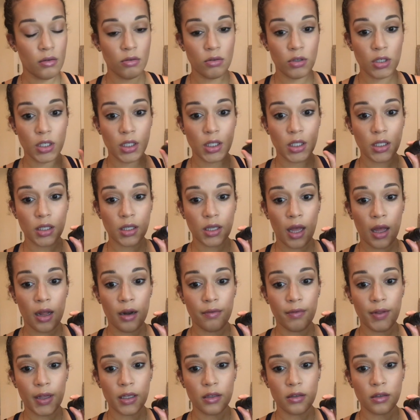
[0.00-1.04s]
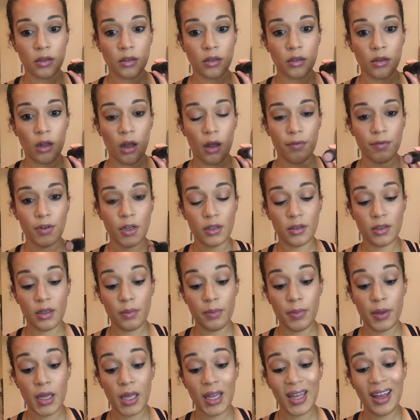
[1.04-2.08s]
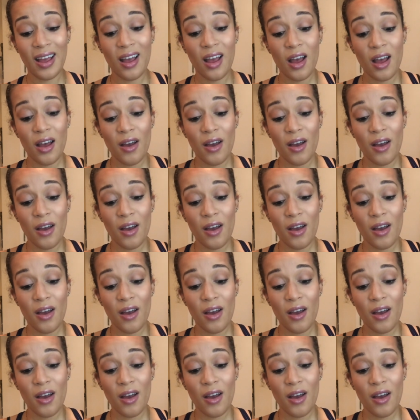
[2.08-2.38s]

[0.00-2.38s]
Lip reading: which is this kind of like soft dusty pink.